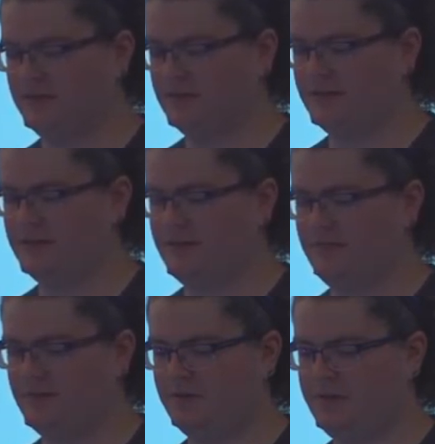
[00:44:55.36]
And then down
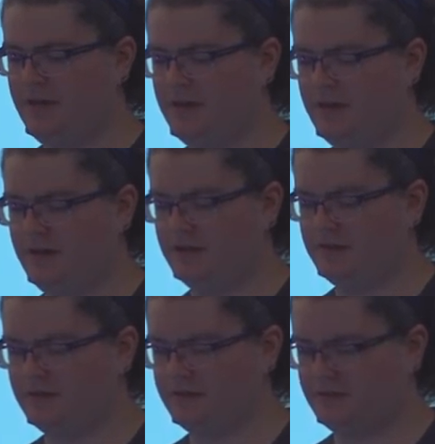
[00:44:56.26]
below that,
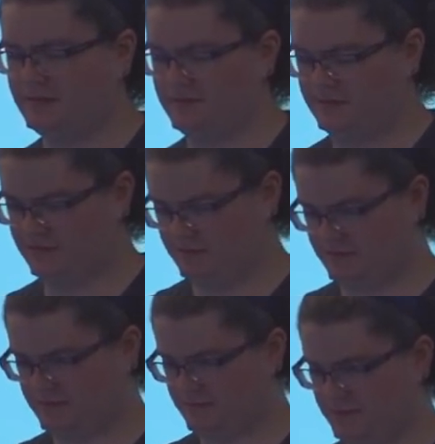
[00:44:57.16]

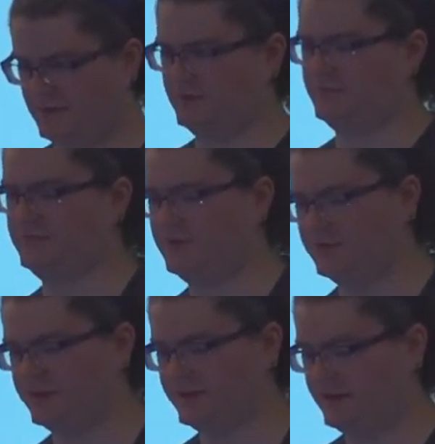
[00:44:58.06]
oh,
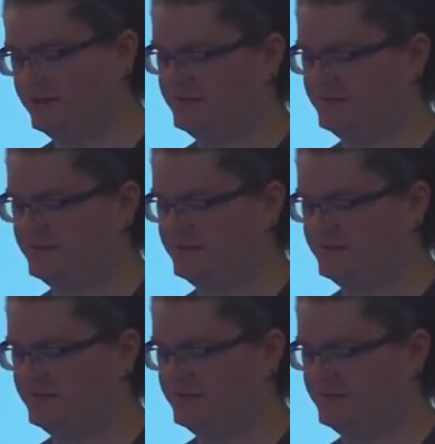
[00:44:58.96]
hold on, I